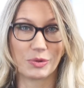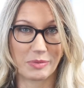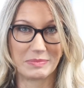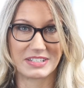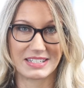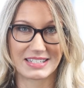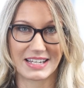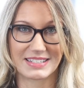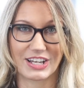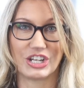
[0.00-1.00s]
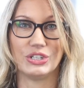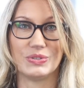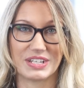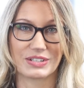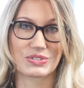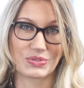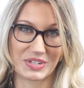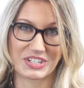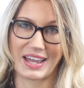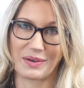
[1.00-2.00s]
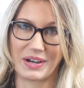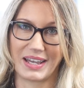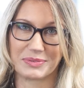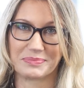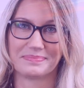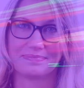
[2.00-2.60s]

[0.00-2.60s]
on-premises data using Storage Gateway.